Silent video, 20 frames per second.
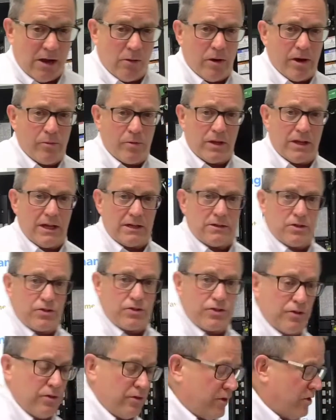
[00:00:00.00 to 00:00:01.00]
I would like to
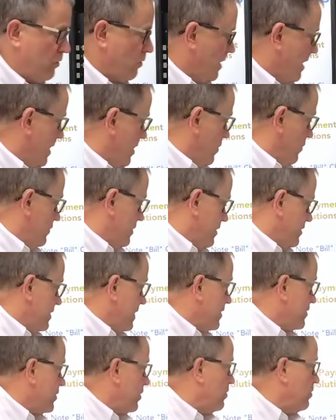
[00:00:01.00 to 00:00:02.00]
show you how to
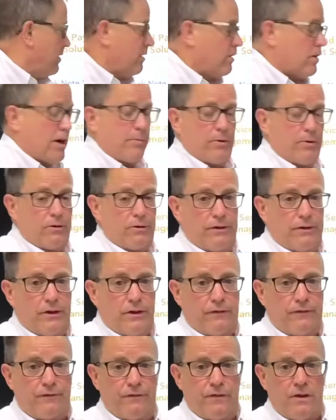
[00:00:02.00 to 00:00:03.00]
test a coin hopper. If
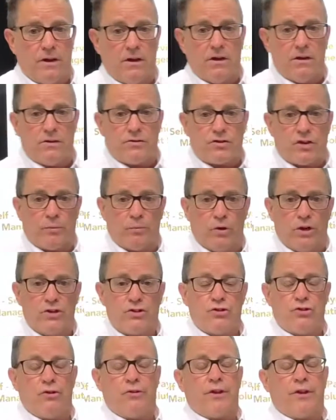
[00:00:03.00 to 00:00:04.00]
for some
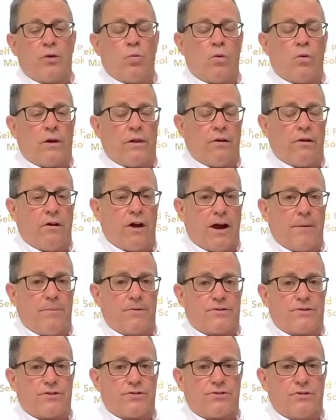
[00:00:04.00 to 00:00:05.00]
reason you think one of the
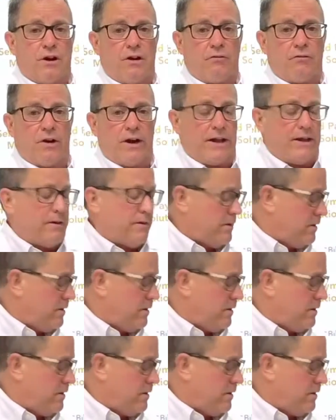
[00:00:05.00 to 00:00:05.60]
hoppers is not running,